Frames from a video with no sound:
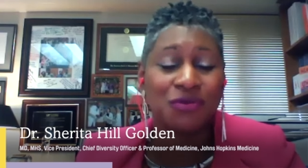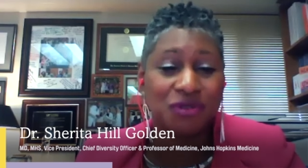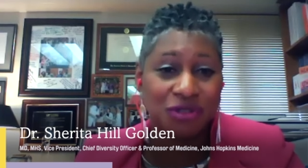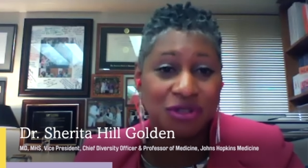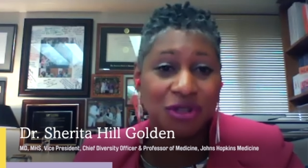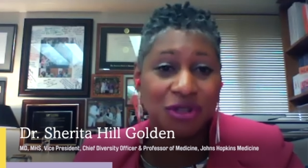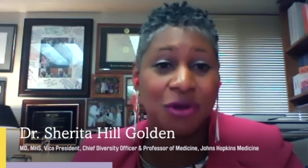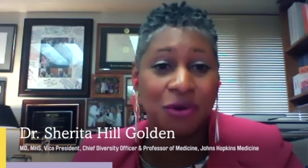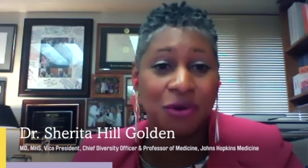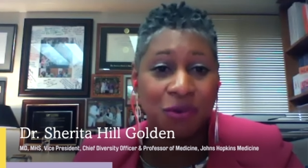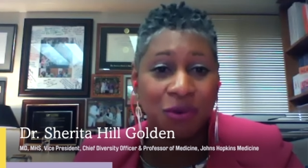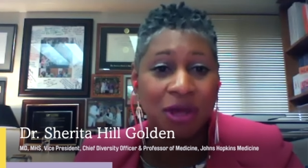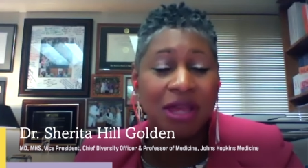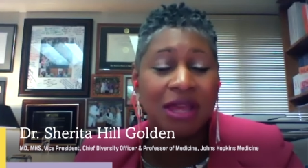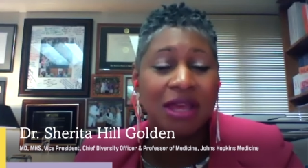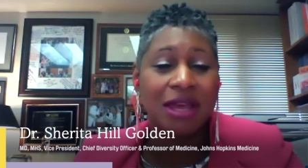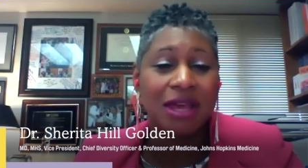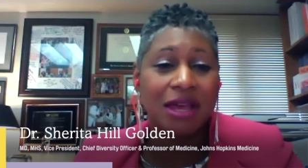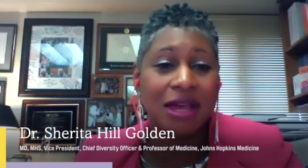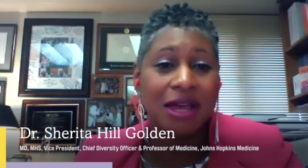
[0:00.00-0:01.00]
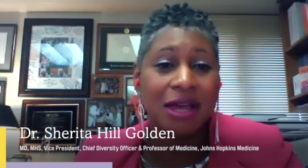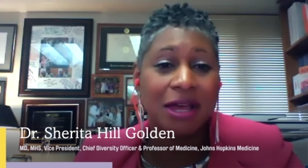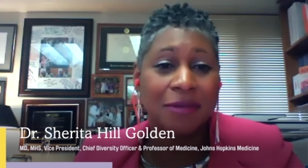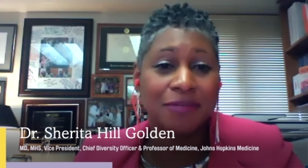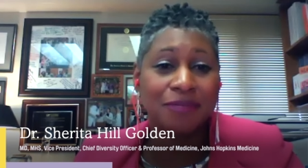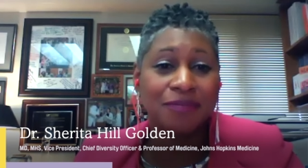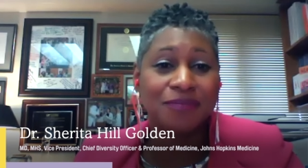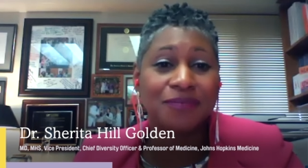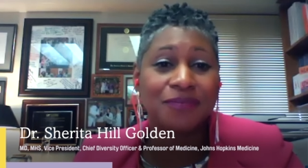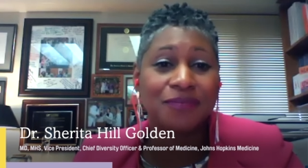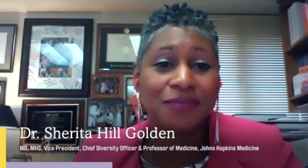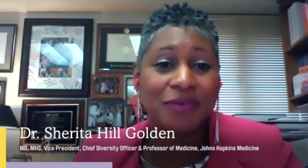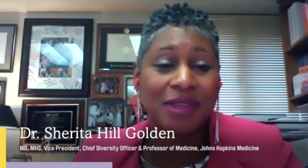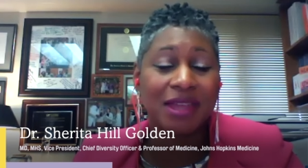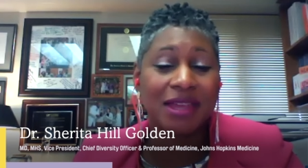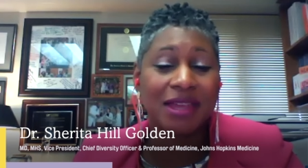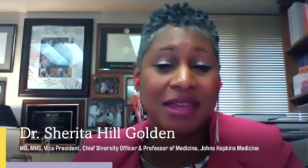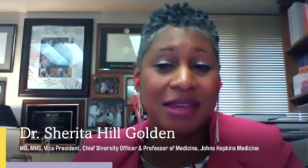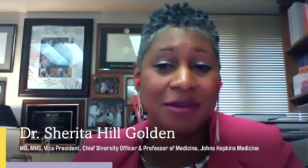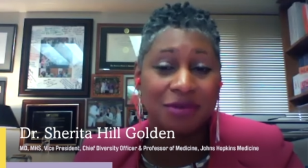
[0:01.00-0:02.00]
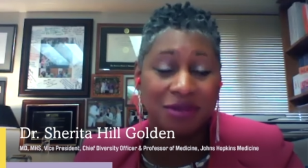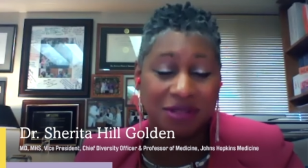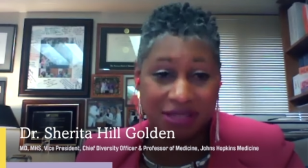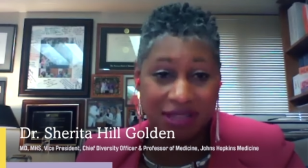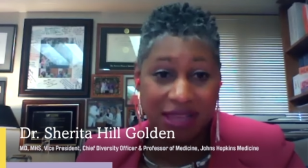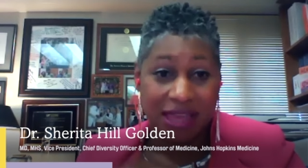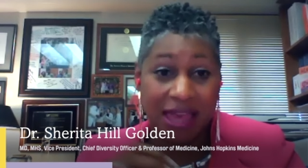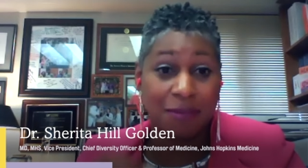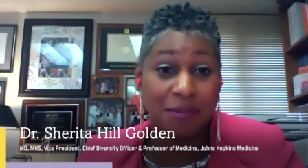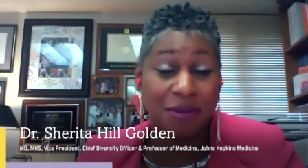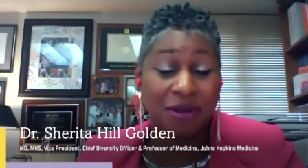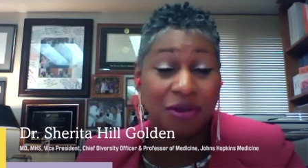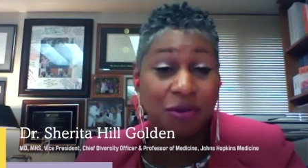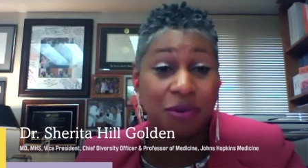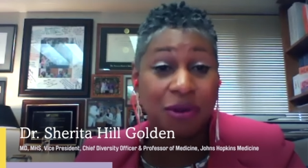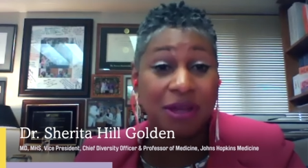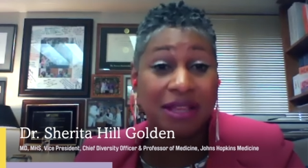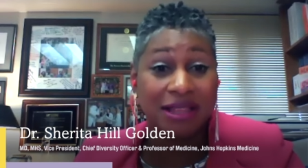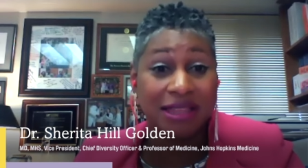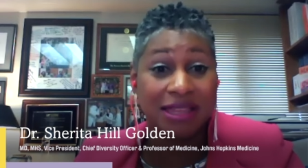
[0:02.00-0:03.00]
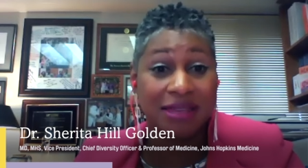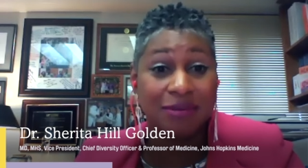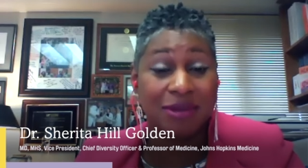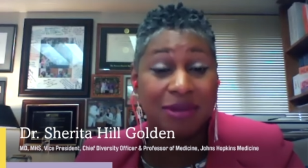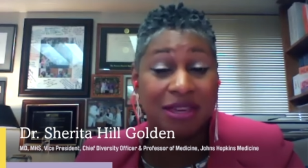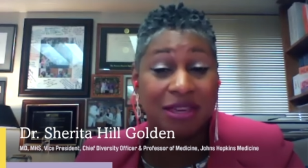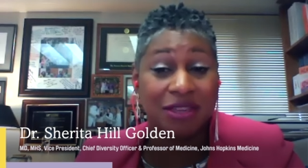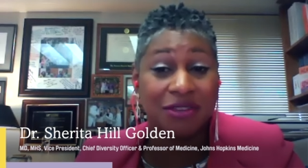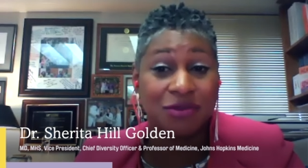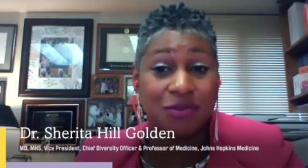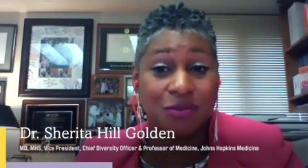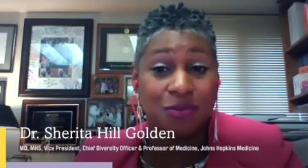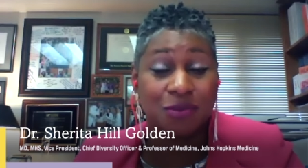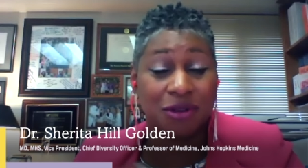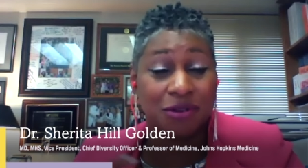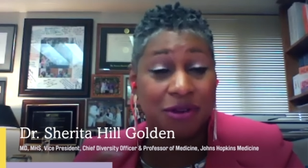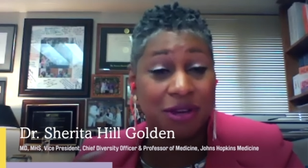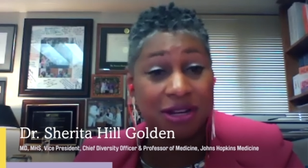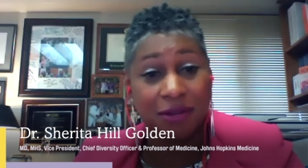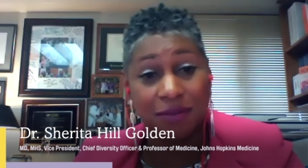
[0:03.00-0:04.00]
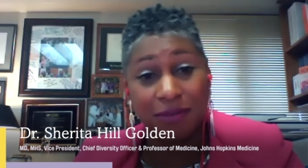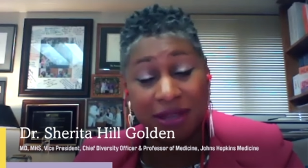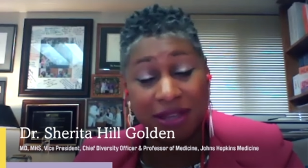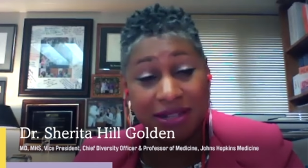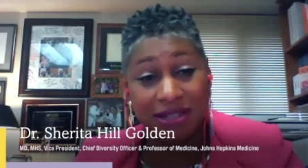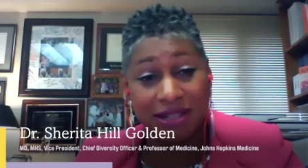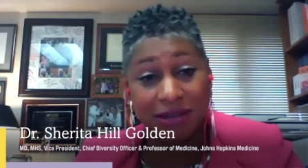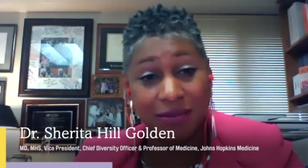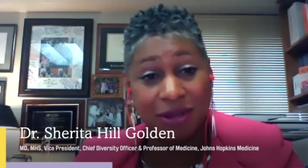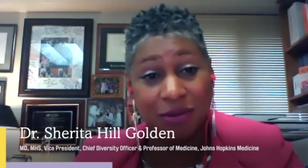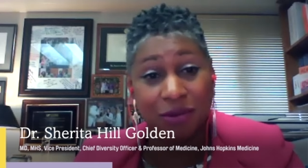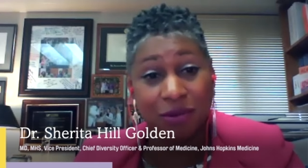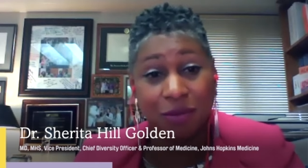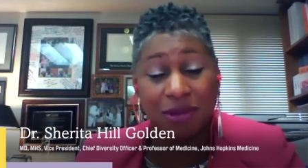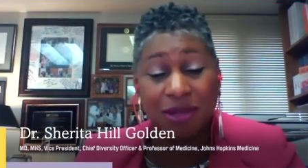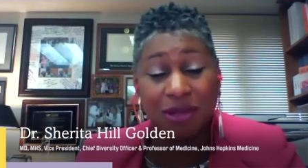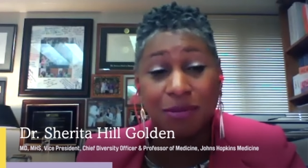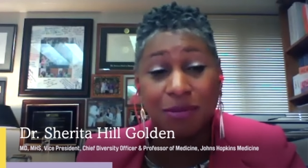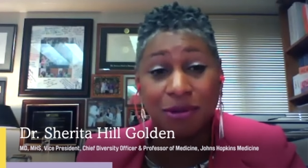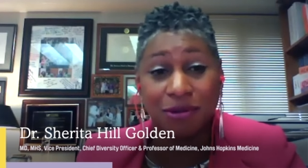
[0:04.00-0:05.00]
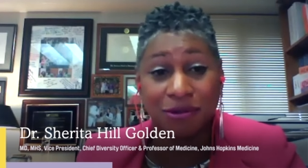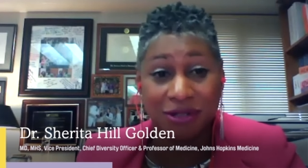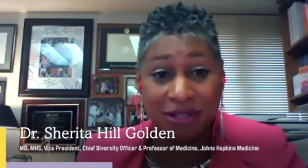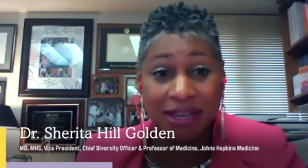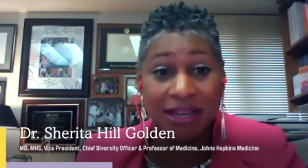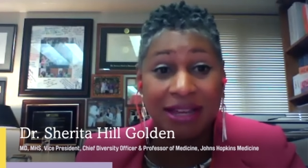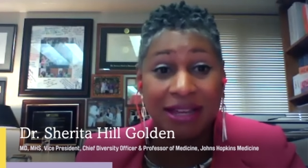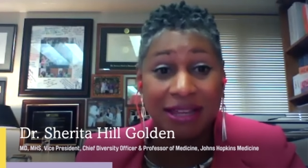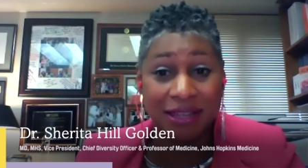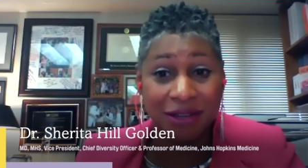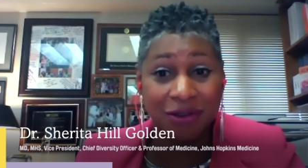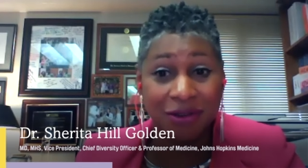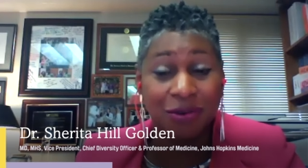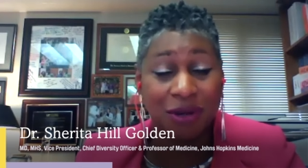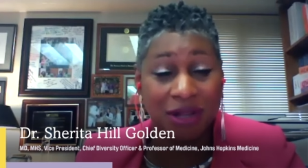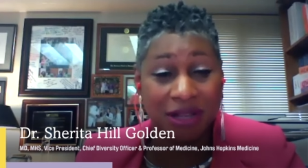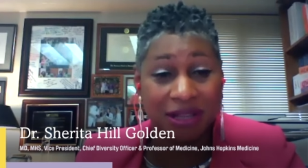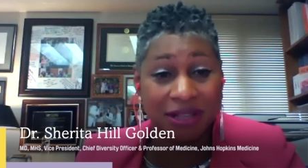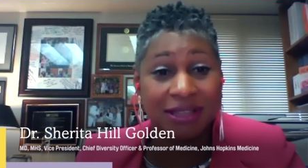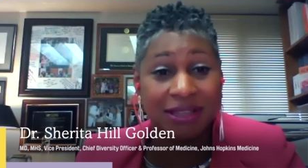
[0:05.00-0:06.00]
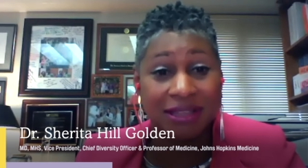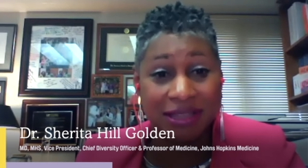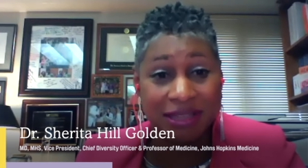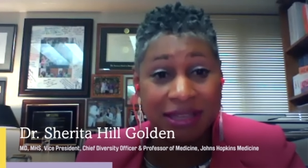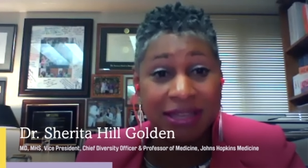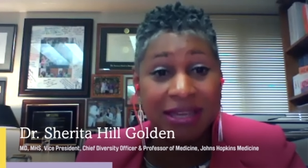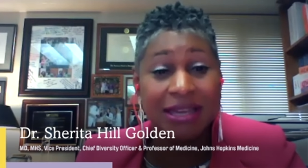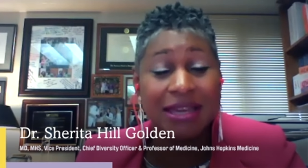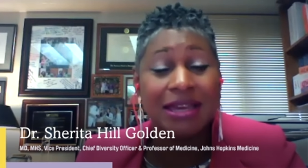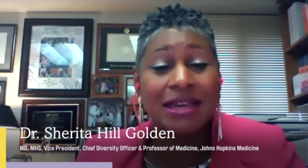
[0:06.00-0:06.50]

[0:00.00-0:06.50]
So um, it was happened quickly because we are in a pandemic where people are dying quickly,